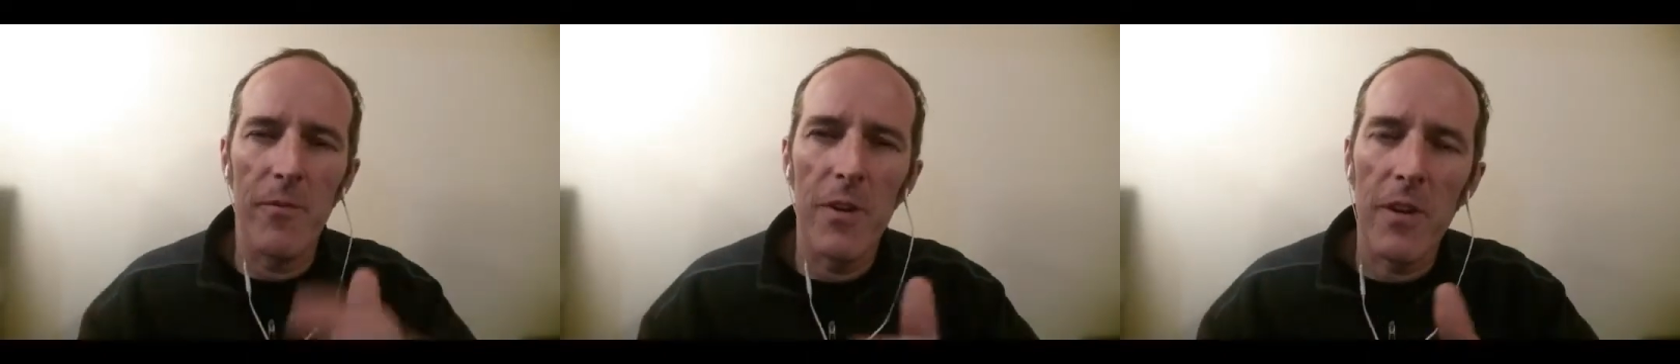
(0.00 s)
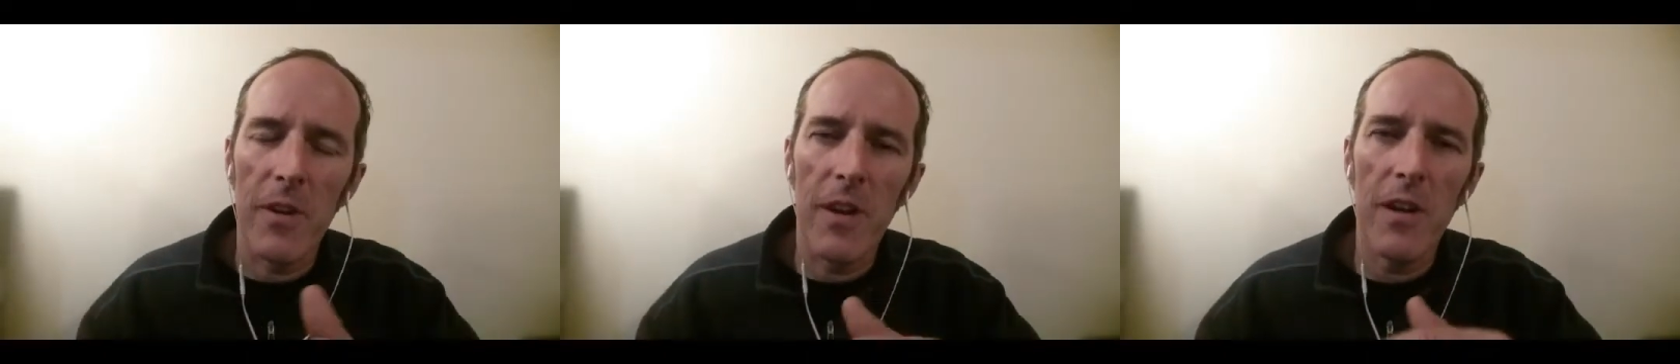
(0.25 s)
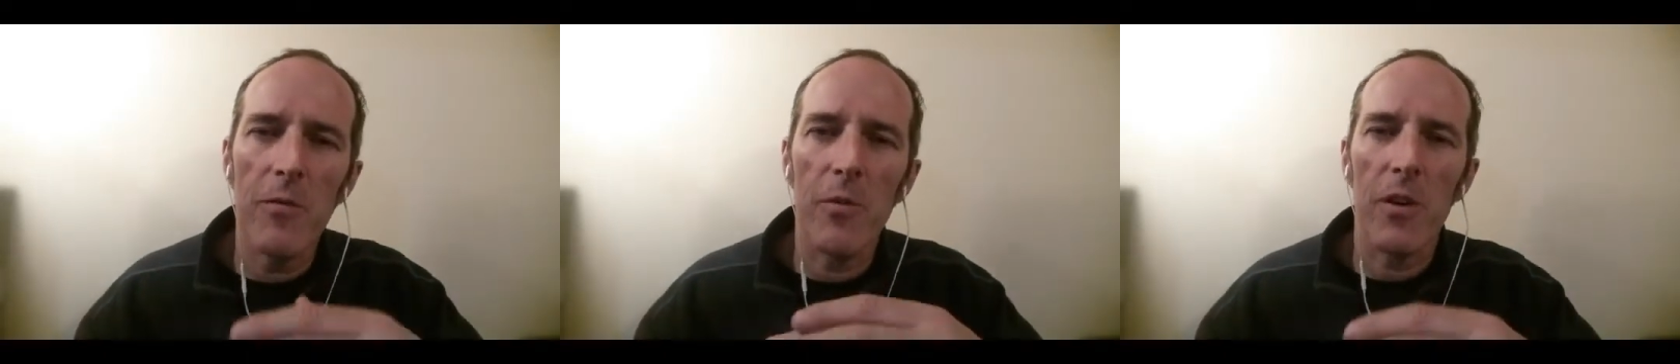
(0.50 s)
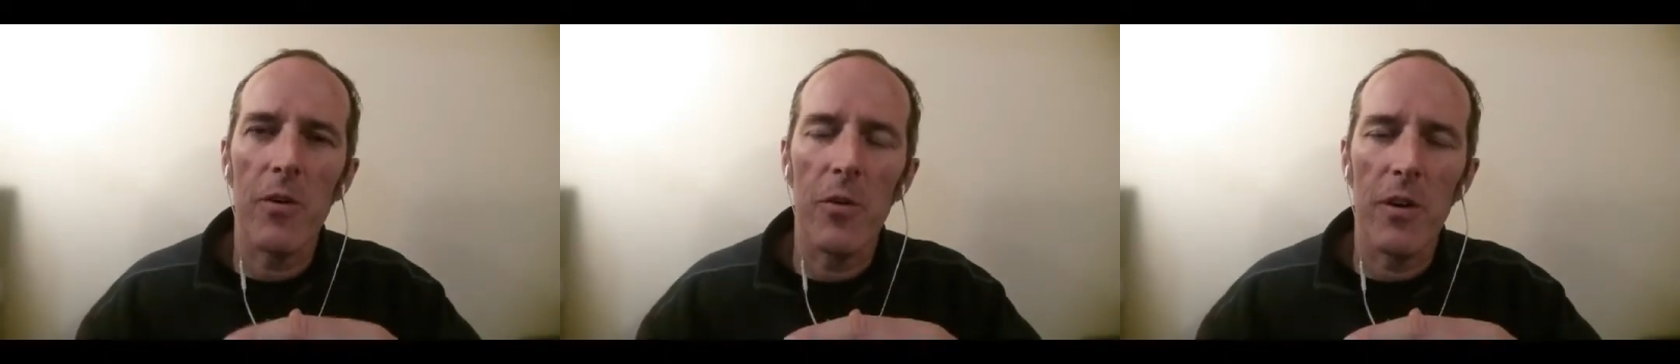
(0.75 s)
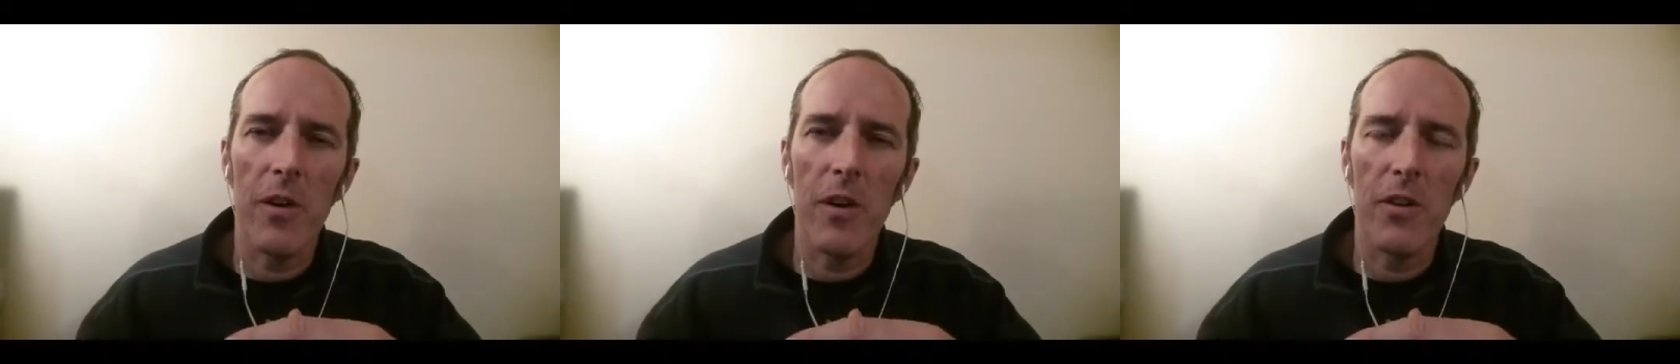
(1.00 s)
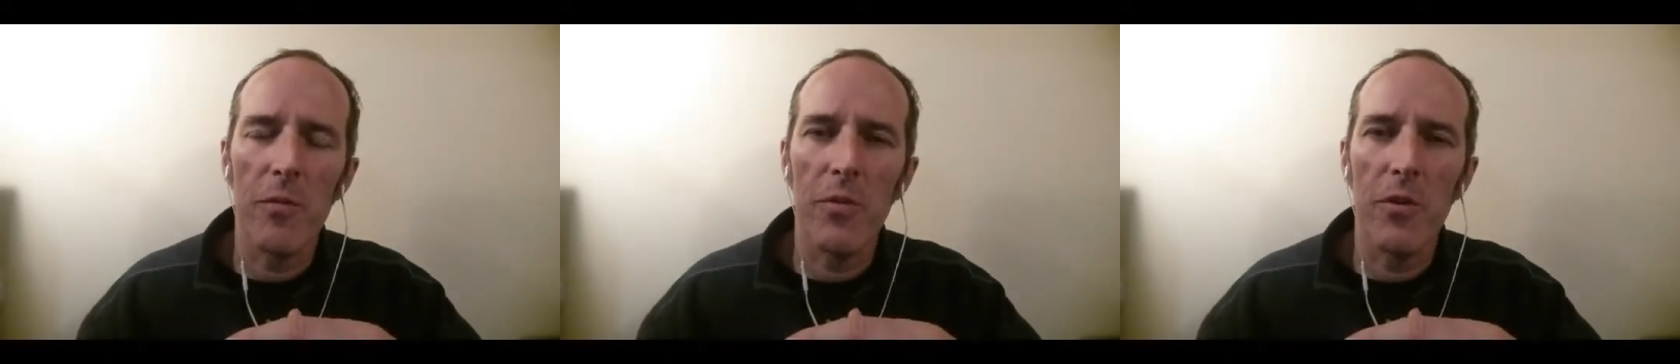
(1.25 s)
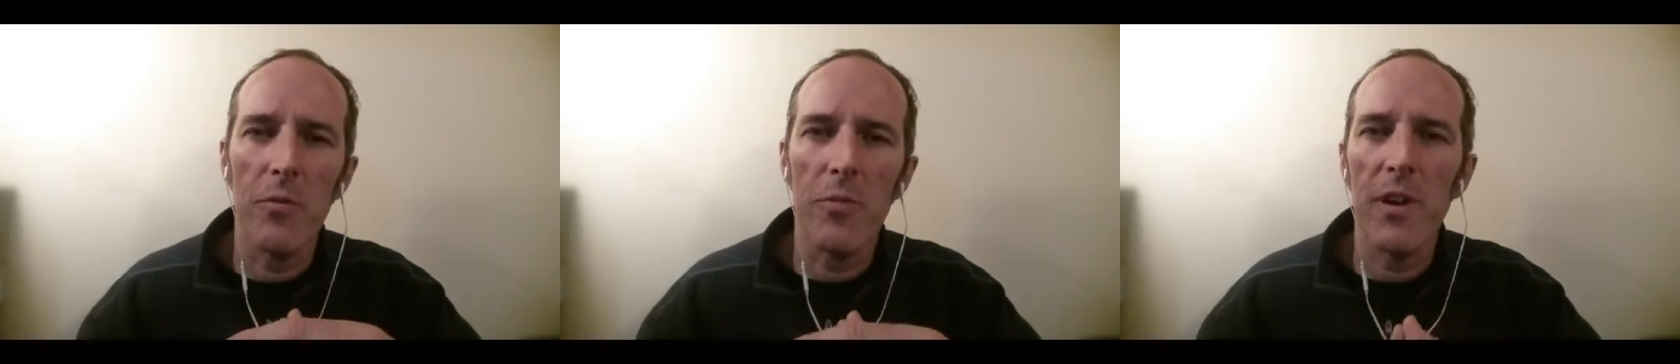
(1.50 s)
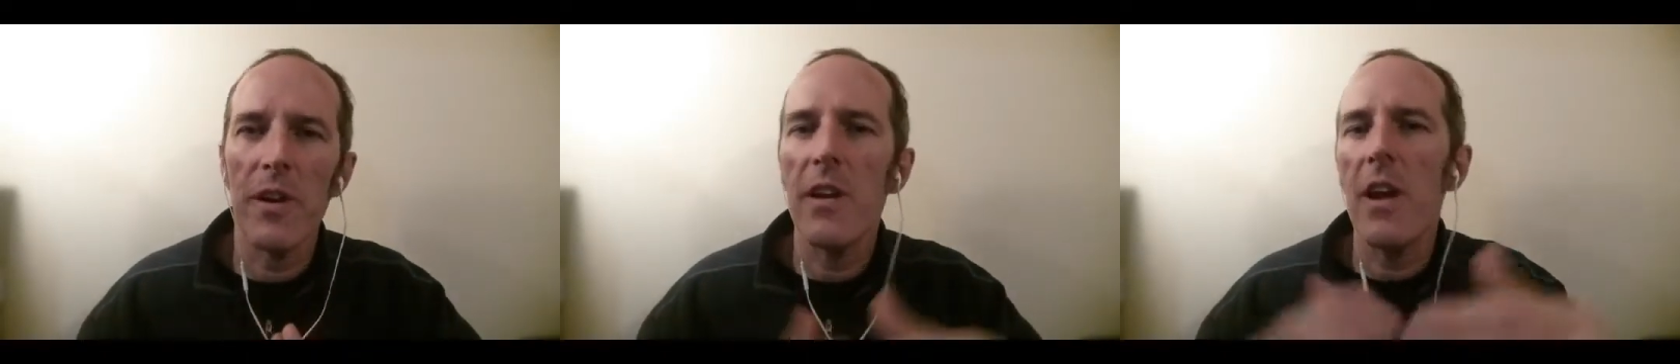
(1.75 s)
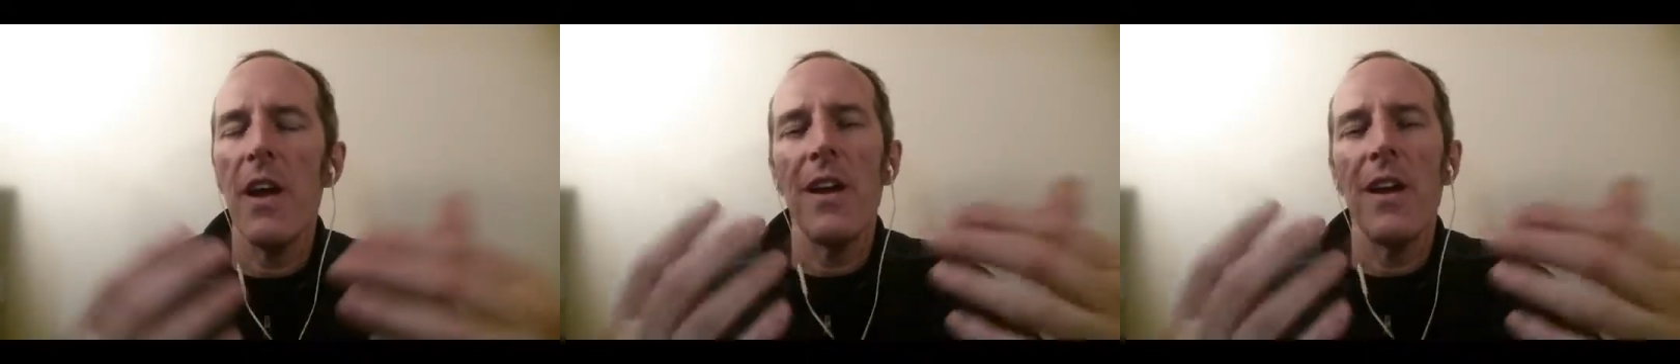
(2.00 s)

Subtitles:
fill it in, record it on your blueprint,